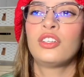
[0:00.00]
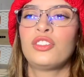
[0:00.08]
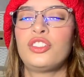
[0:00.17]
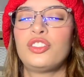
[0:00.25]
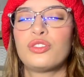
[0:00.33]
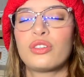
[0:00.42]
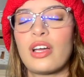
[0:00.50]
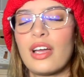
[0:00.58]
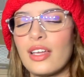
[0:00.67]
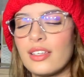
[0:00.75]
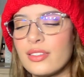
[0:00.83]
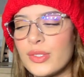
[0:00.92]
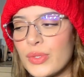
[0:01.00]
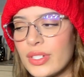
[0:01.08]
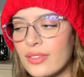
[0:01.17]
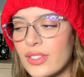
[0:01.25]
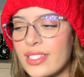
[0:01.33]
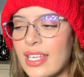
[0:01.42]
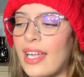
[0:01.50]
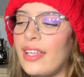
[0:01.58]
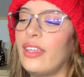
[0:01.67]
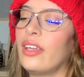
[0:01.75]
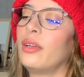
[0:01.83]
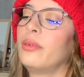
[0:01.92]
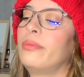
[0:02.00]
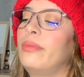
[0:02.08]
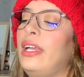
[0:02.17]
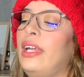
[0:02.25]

She tries to understand them